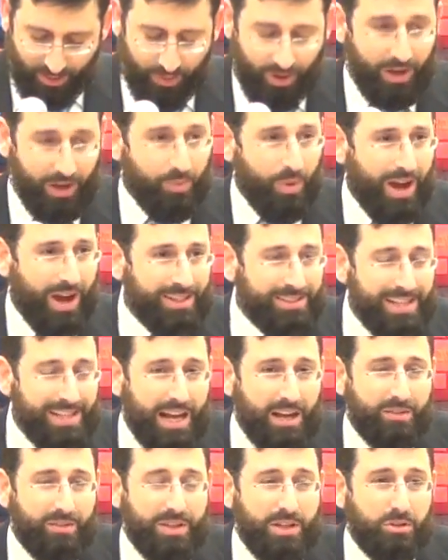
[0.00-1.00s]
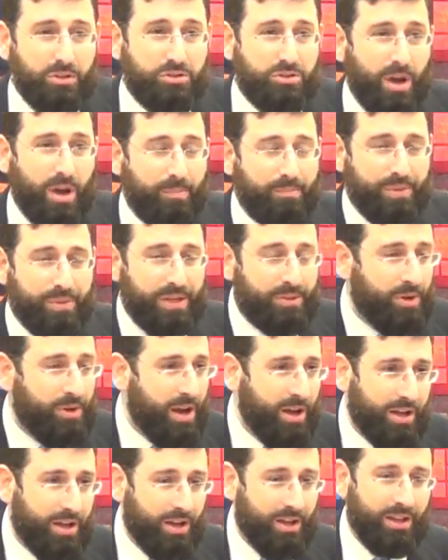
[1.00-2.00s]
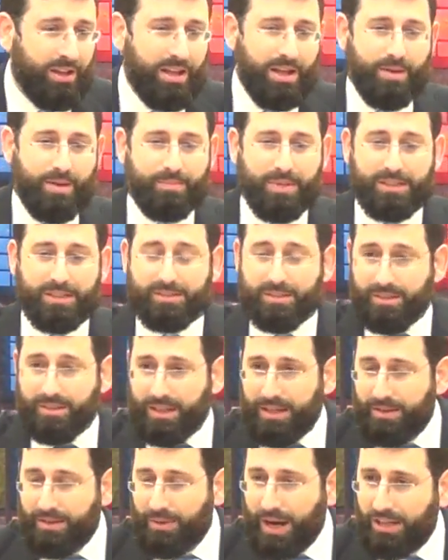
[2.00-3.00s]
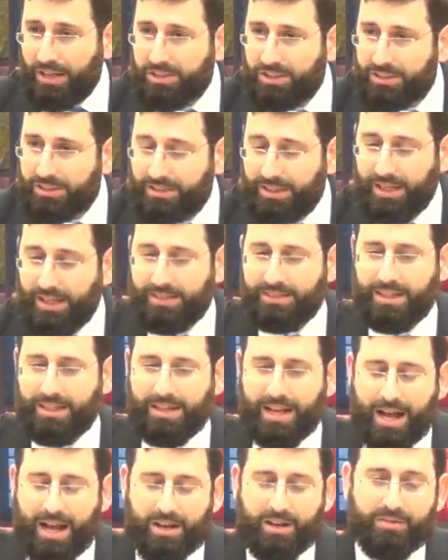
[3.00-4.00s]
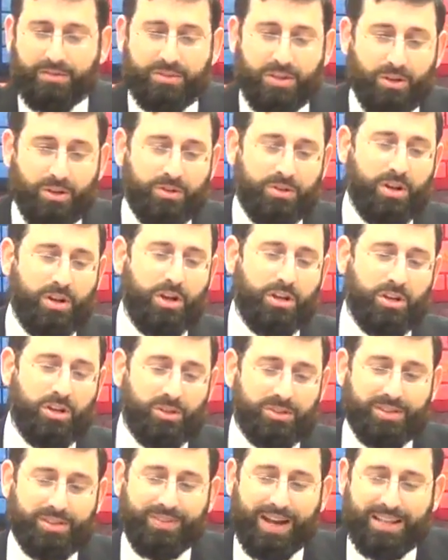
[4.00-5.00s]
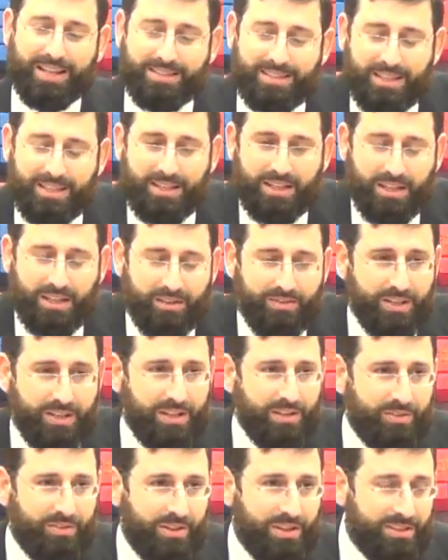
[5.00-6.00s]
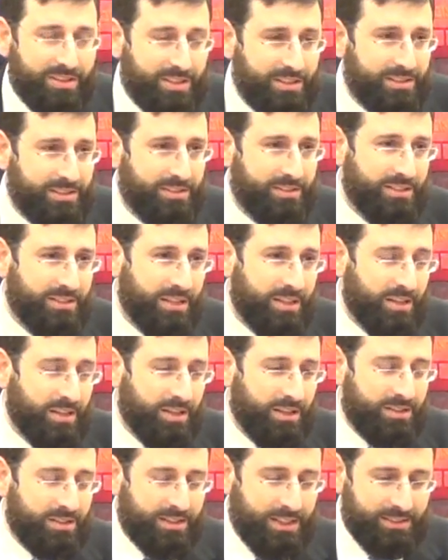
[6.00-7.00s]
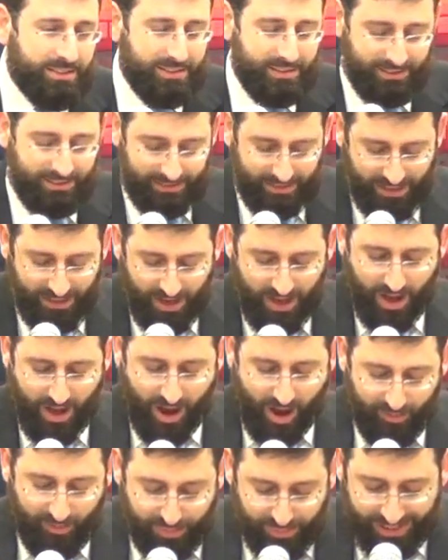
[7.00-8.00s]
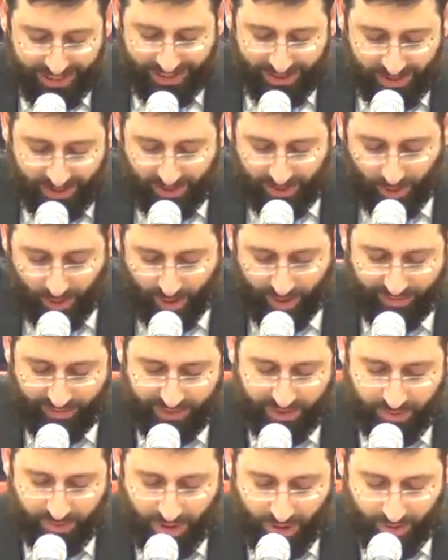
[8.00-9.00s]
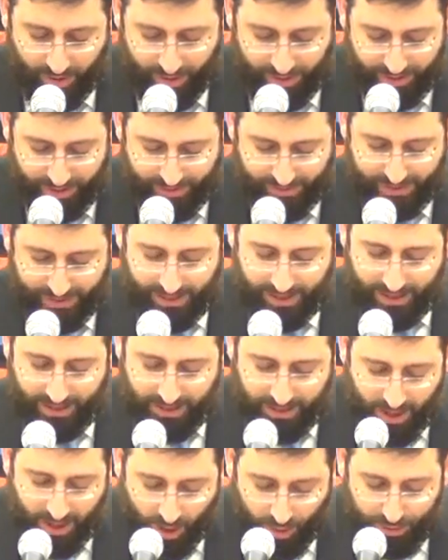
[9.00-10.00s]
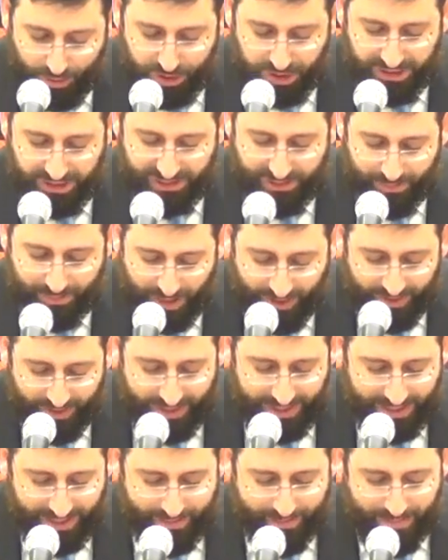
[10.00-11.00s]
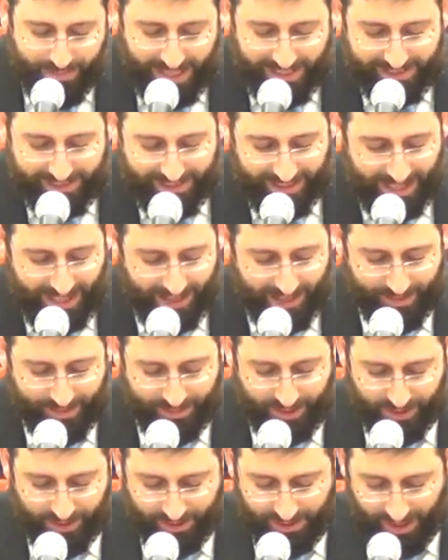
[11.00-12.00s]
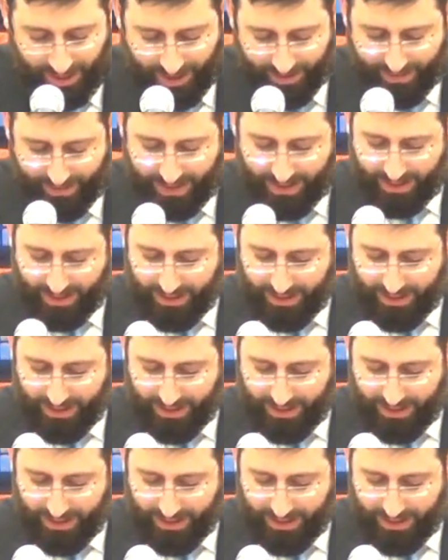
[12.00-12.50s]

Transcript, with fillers: Why is Yaakov Avinu dumping Rachel? Basically, Rashi says that Yaakov told Yosef, I didn't even give her the decency, decency of bringing her off the road. No, she's buried in Beis Lechem Yehuda.